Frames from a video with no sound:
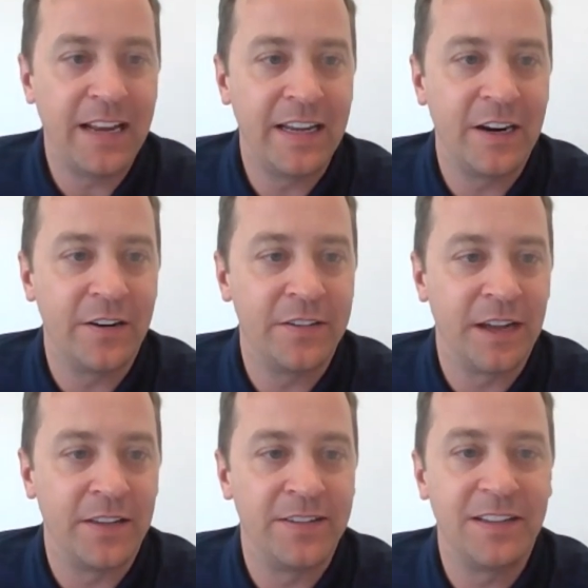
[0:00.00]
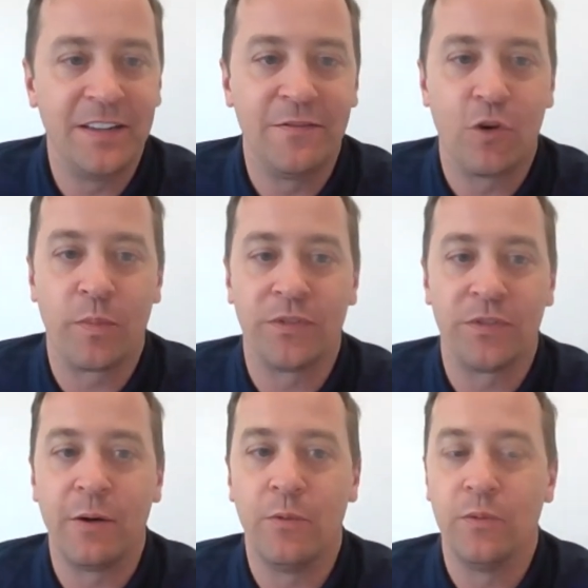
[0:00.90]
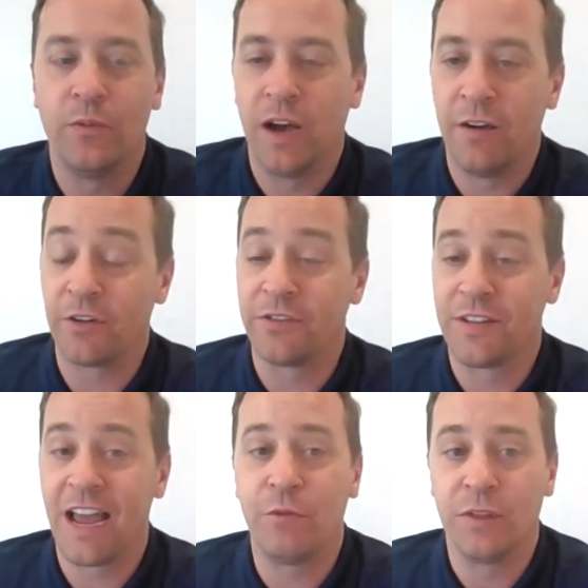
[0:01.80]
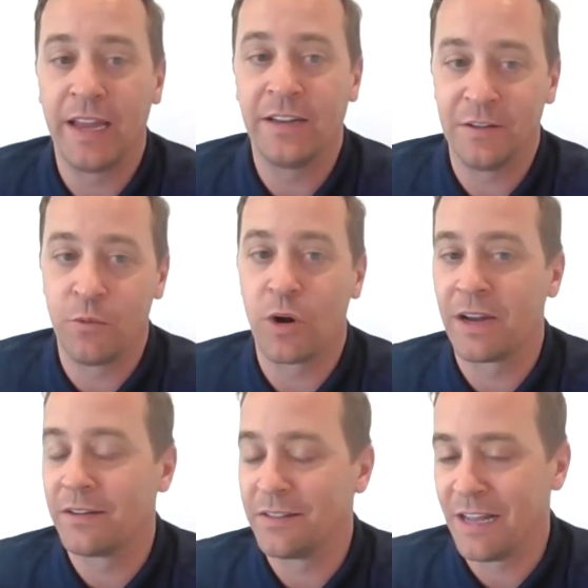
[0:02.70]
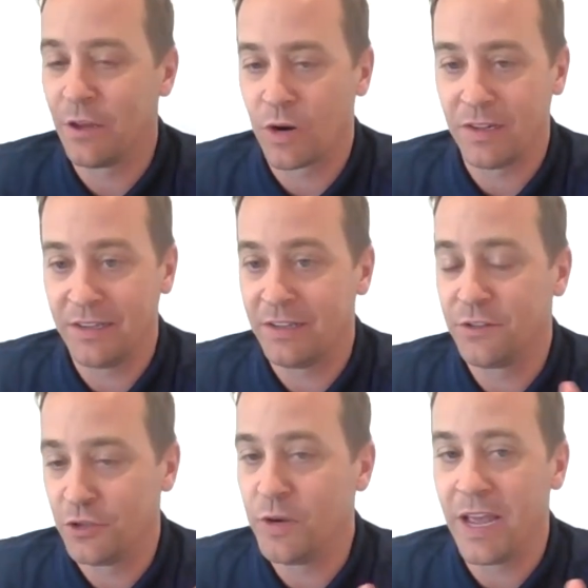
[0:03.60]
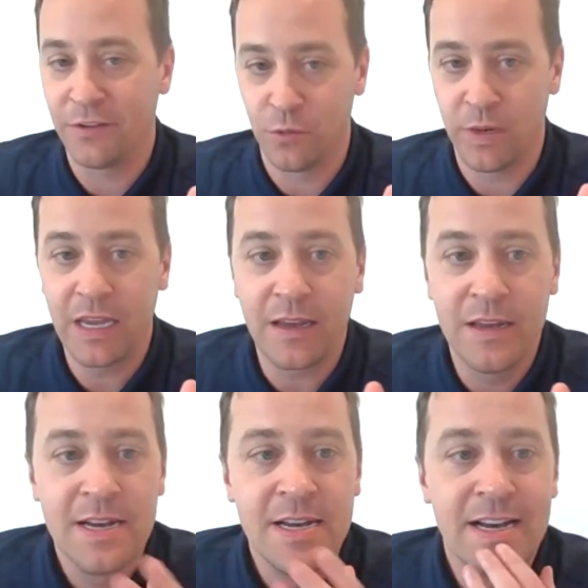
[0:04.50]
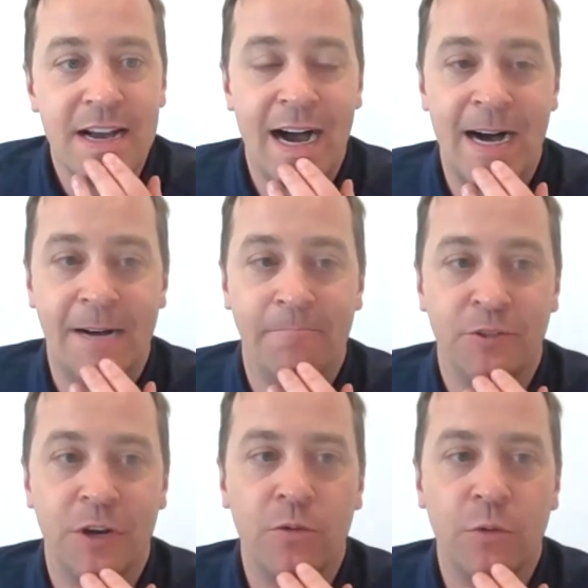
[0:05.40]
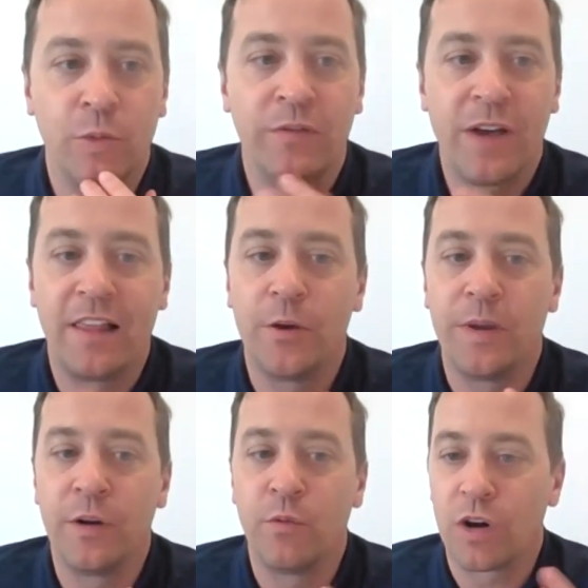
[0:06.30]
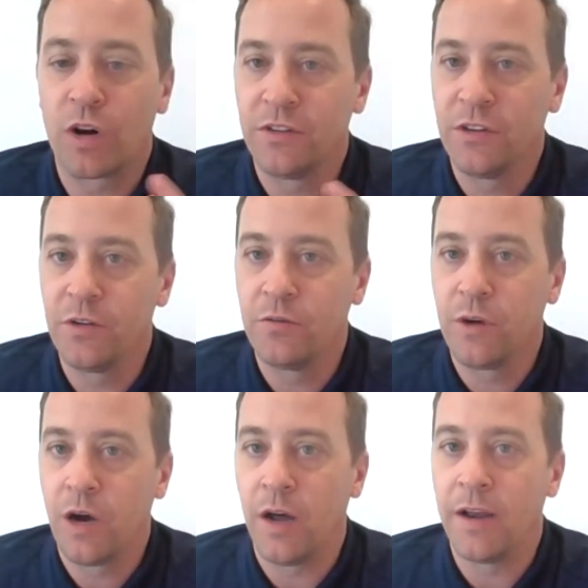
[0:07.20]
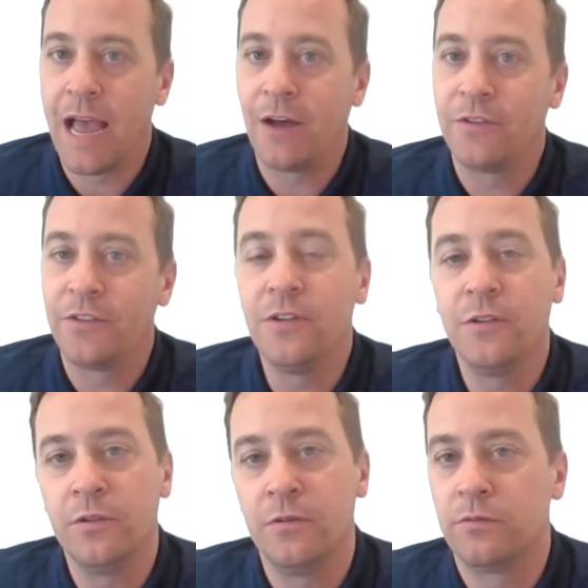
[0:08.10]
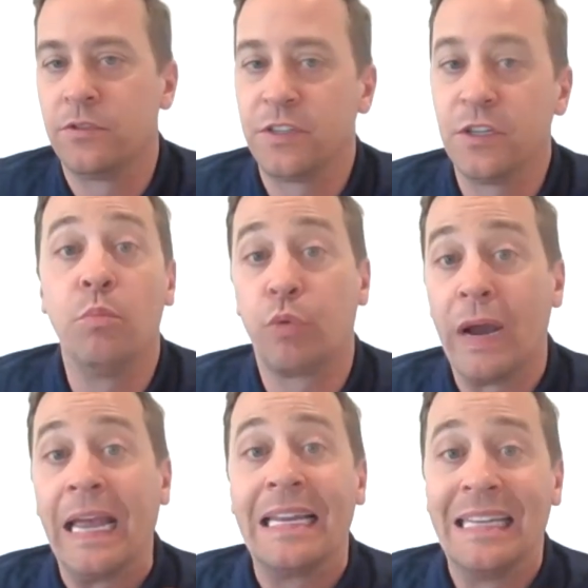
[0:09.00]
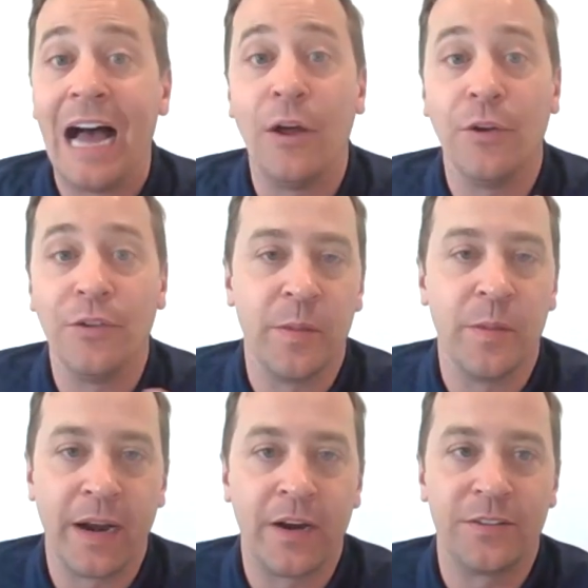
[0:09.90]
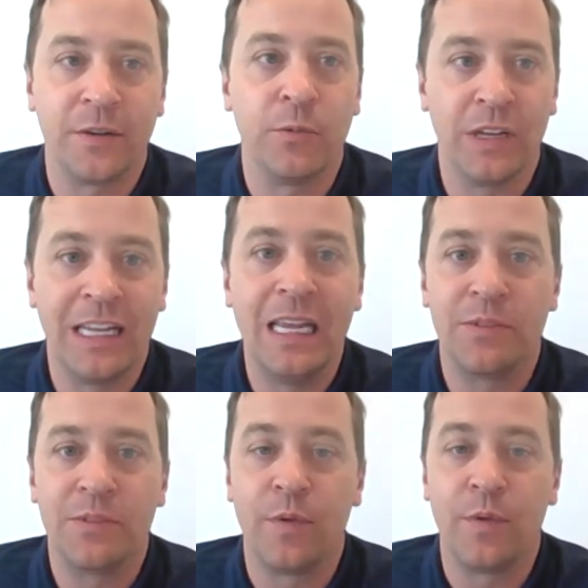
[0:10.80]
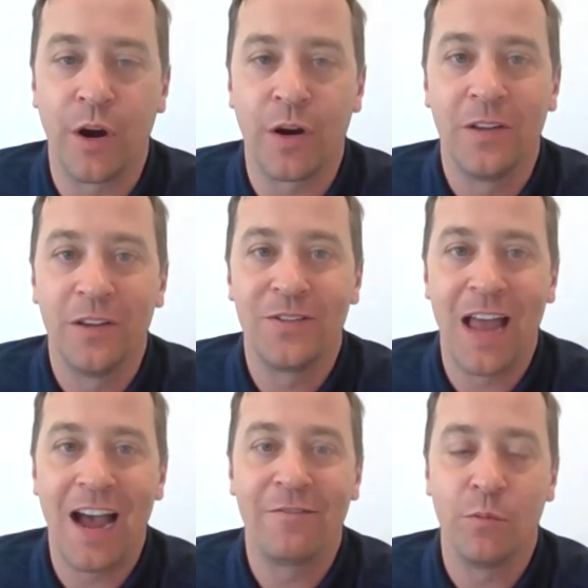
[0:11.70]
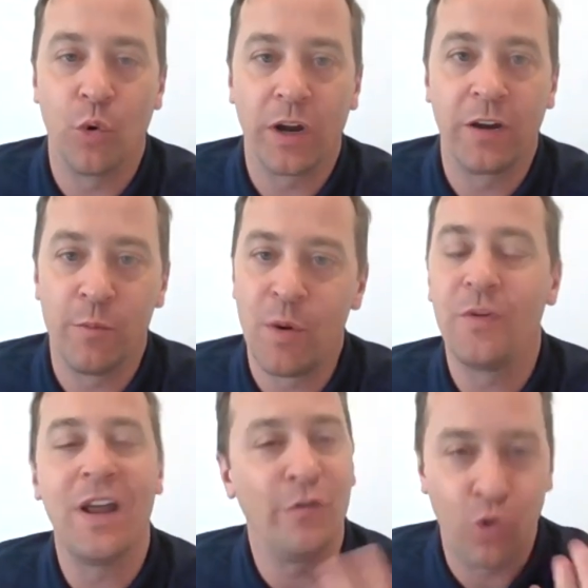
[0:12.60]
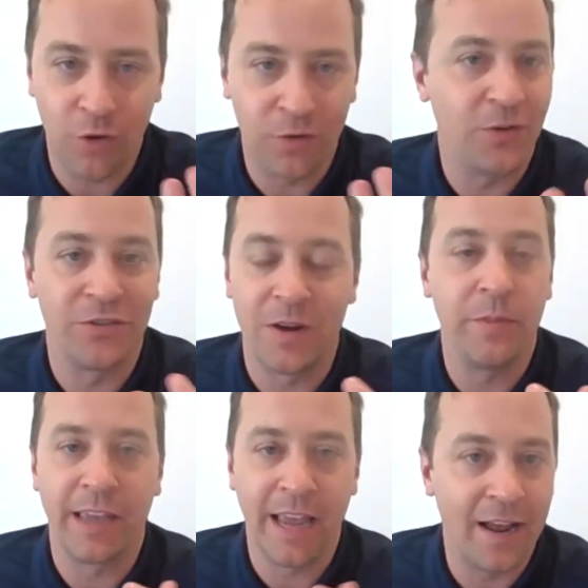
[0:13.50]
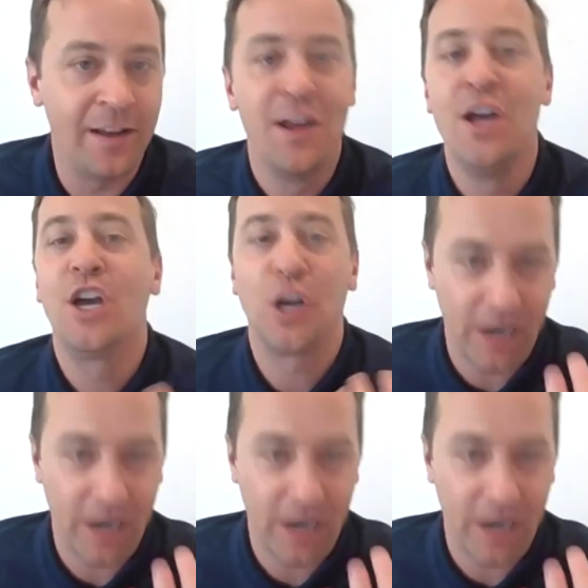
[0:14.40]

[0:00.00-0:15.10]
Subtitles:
data here is 64% of our staff would like to telework at least 2 days a week. So we've got a little bit of work to do on how to still break down some of the barriers that would keep some of our staff from working remote. Now, of course, there's some that can't.